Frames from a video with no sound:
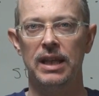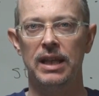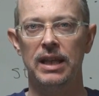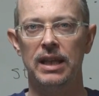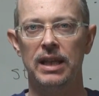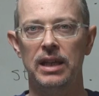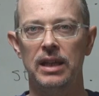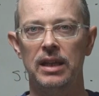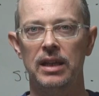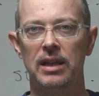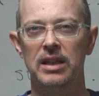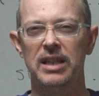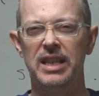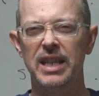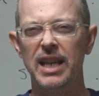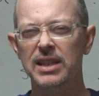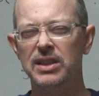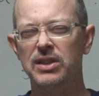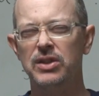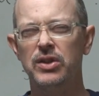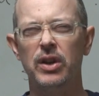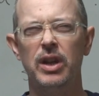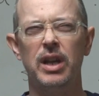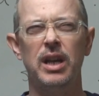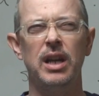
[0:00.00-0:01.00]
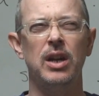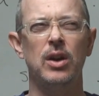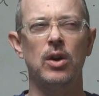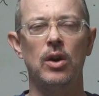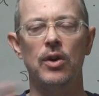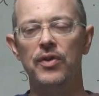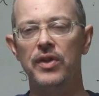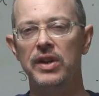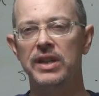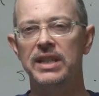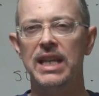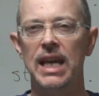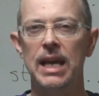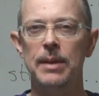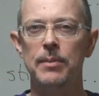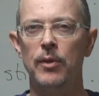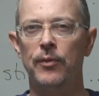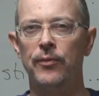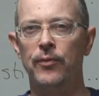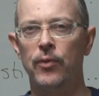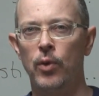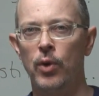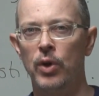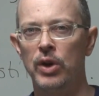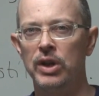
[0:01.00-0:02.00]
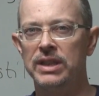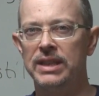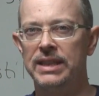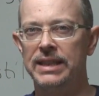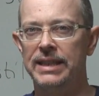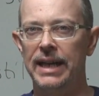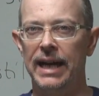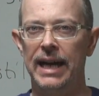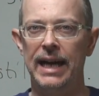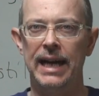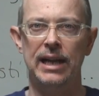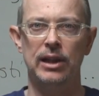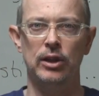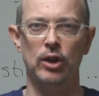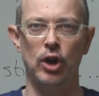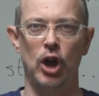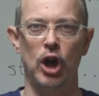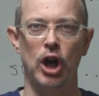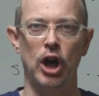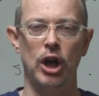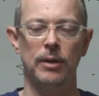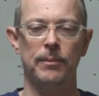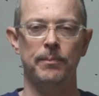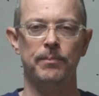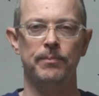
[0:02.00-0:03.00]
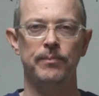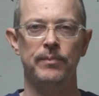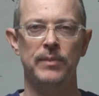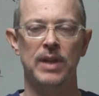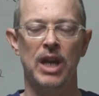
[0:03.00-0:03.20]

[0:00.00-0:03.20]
And yesterday, or the day before's dialogue,